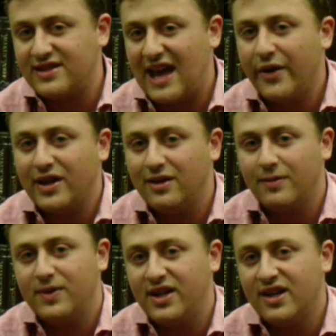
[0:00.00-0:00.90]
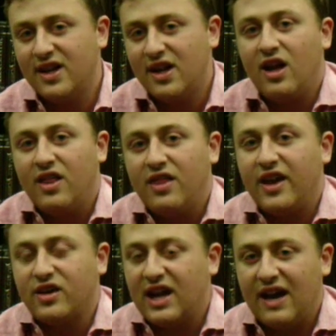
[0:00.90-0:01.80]
How can it be that
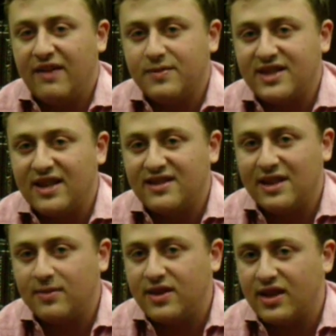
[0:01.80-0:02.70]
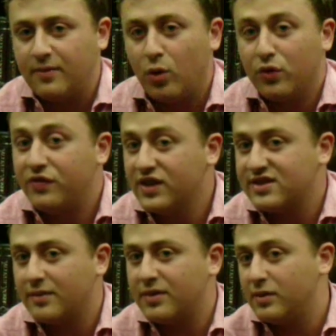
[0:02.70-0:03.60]
you're going to have them say the same thing and both feel
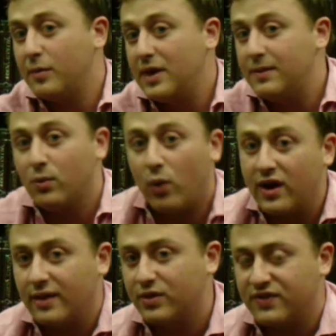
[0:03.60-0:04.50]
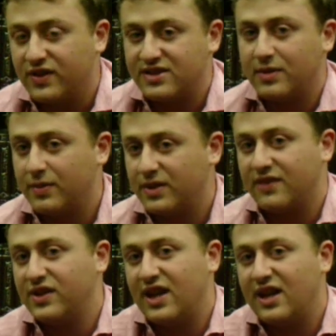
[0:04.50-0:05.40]
something? Maybe one of them will feel something, but
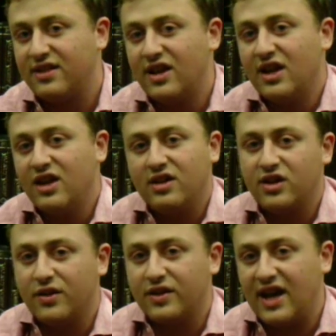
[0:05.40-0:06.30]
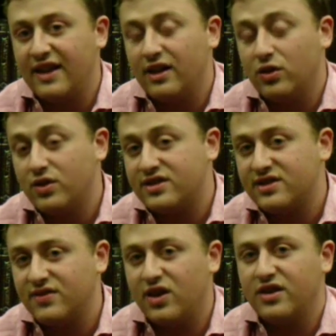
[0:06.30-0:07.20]
definitely not the guy that lost his
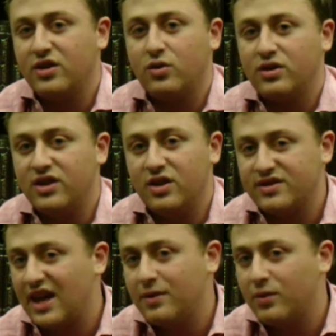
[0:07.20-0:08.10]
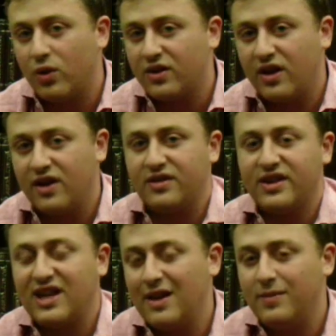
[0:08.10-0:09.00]
father, or it's got to be one or the other. It
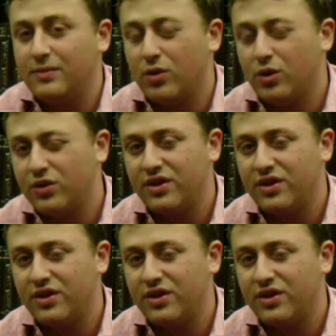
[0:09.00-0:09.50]
can't be both.